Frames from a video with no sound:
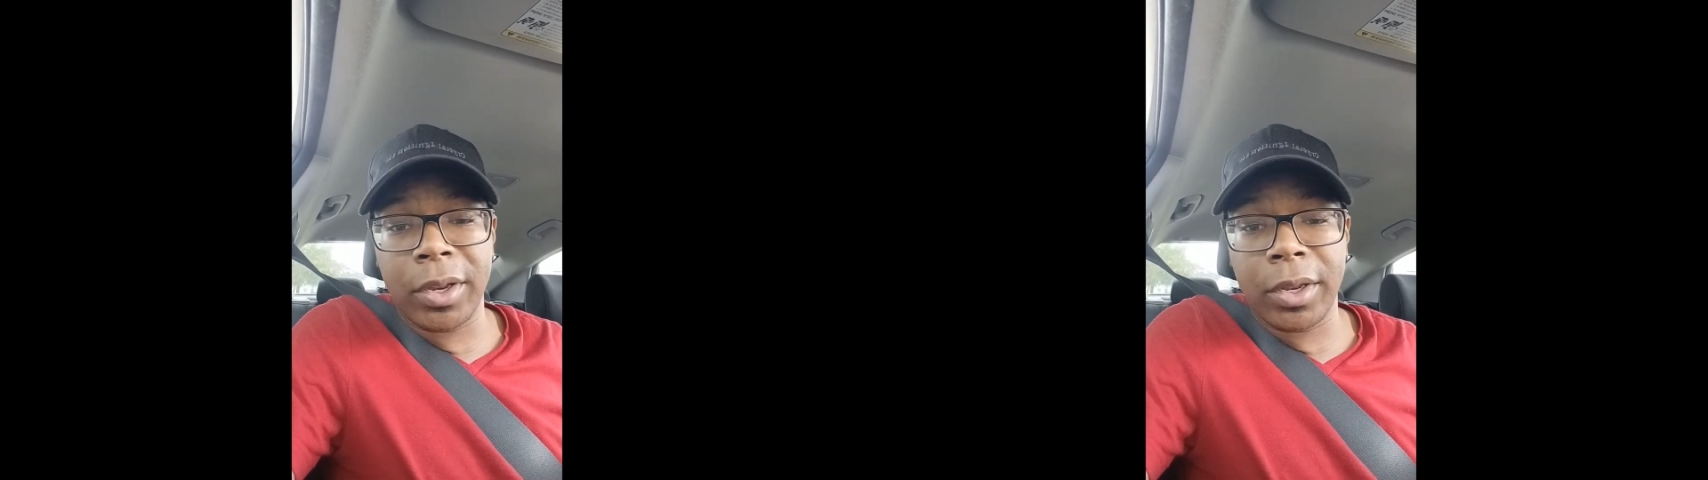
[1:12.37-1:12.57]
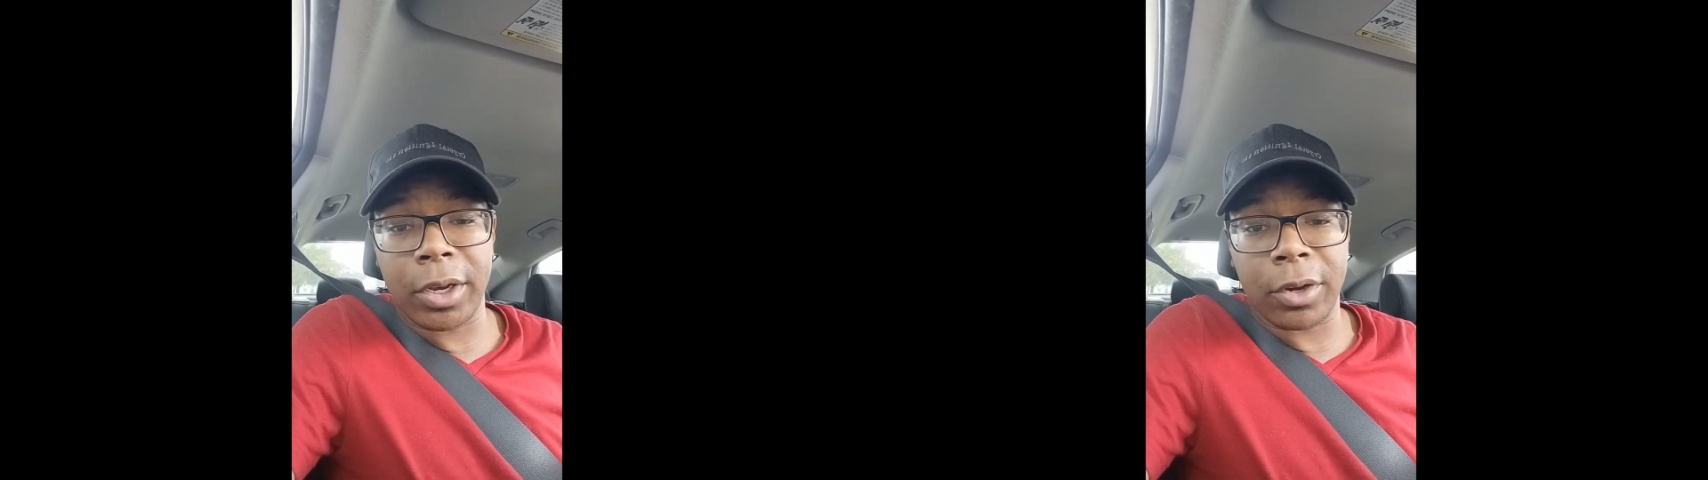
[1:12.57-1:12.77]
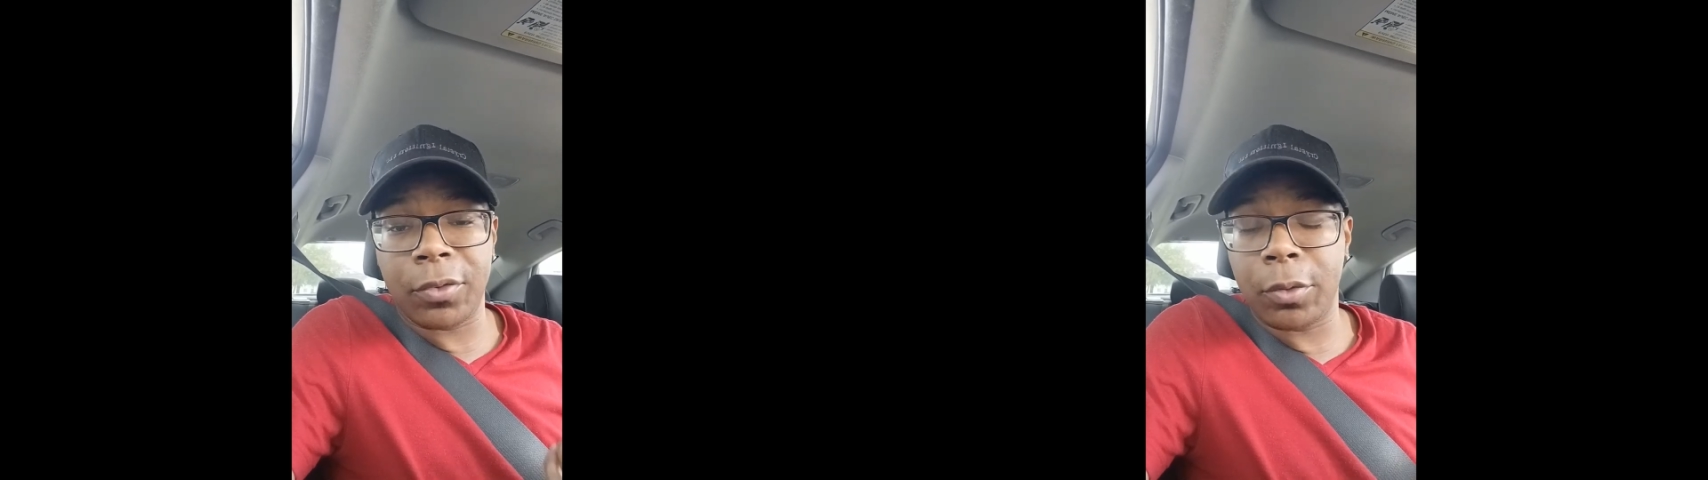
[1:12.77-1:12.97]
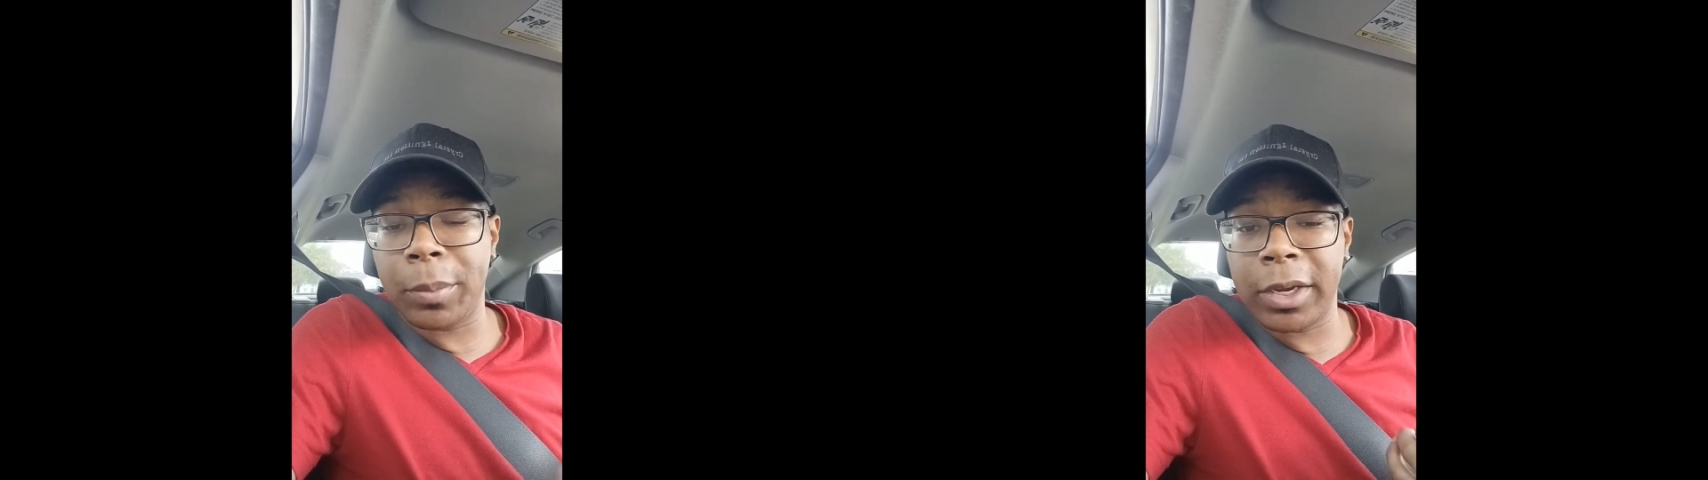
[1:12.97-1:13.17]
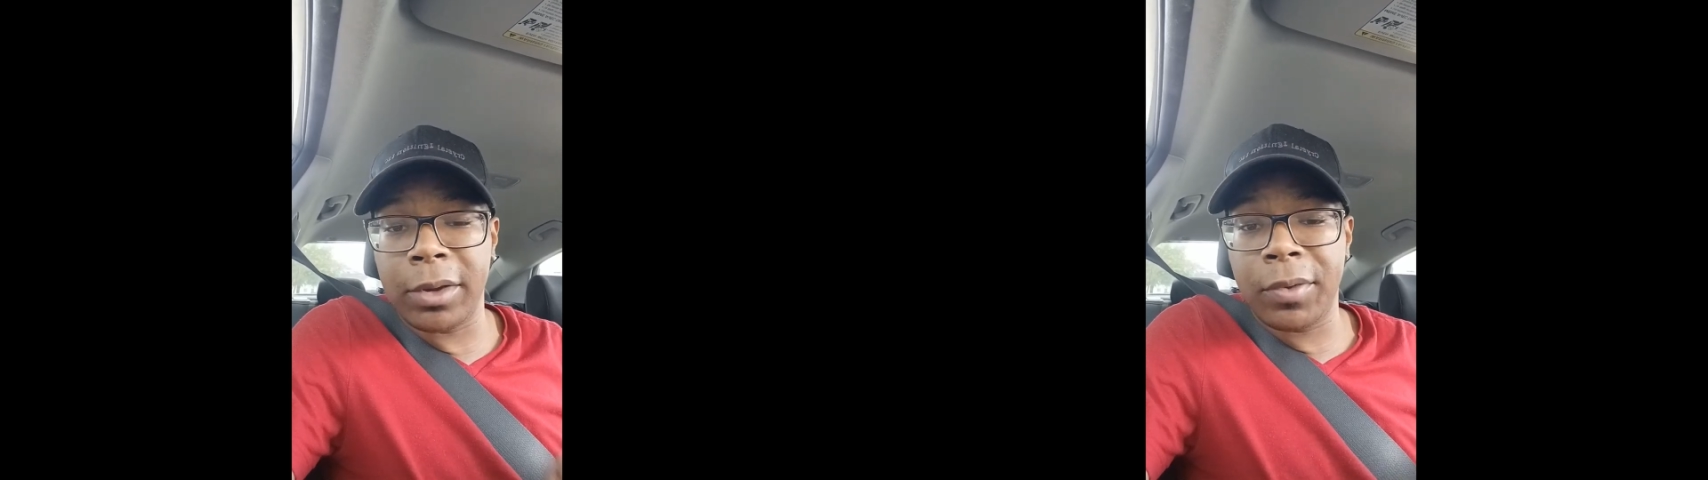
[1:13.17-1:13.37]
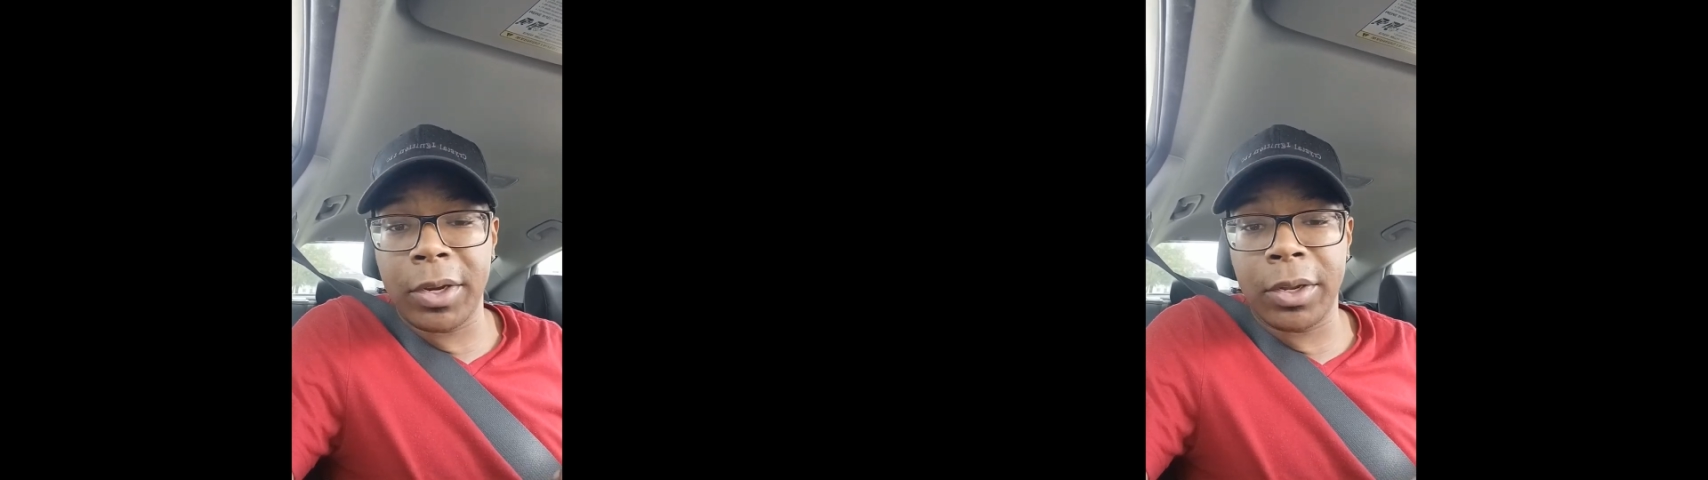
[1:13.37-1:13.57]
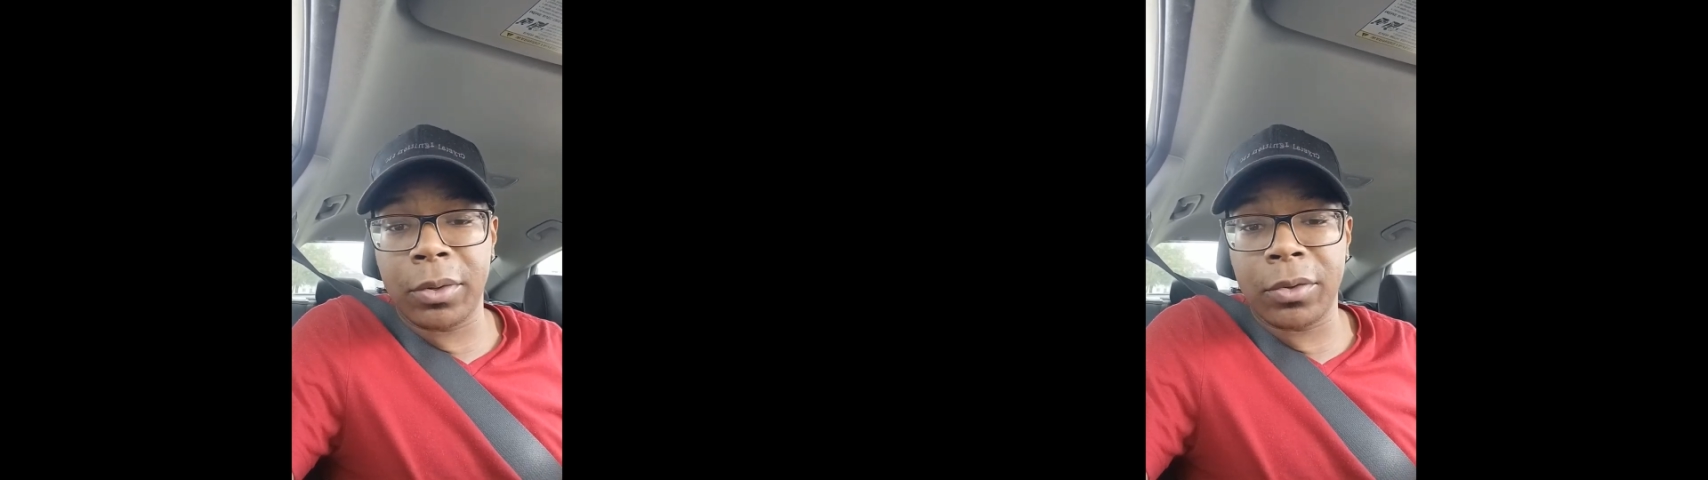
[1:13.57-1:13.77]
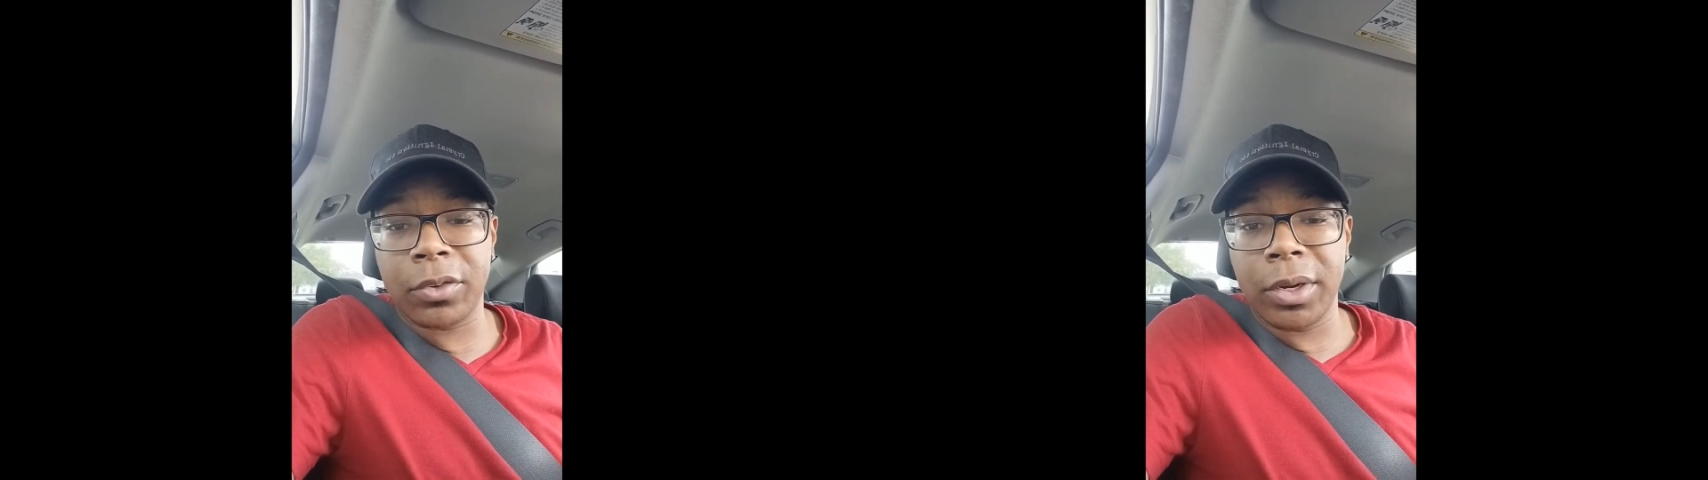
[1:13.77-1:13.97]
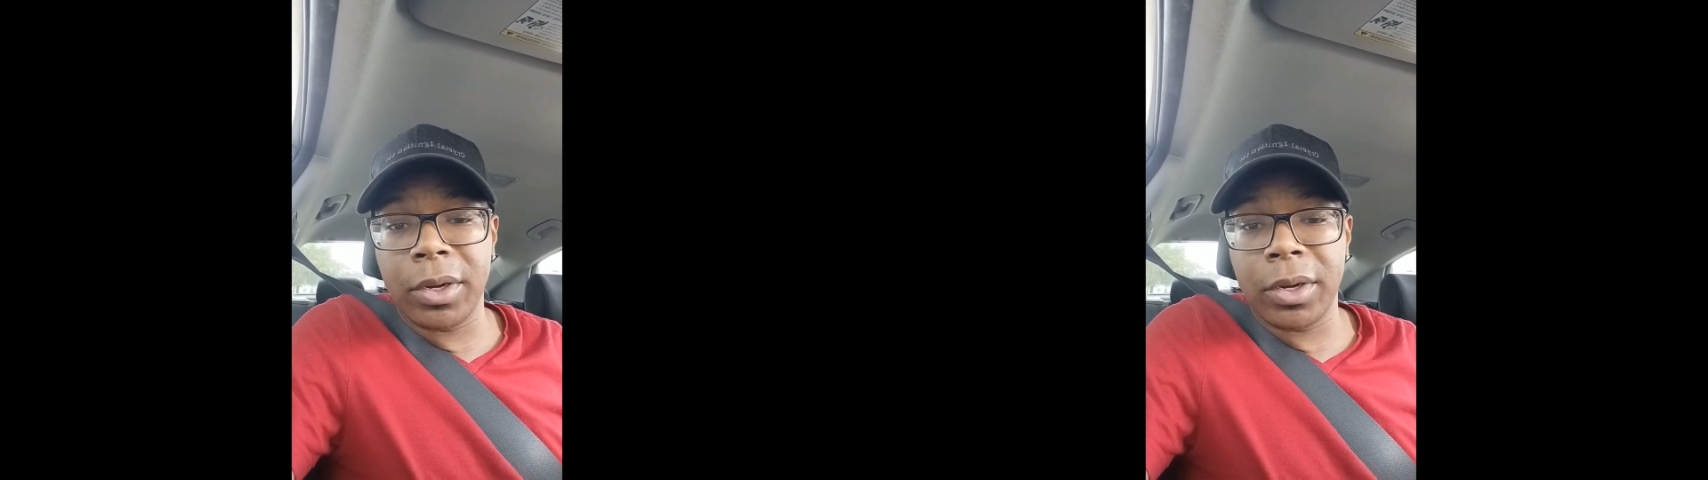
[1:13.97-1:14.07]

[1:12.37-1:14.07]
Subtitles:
in the filmmaking videos.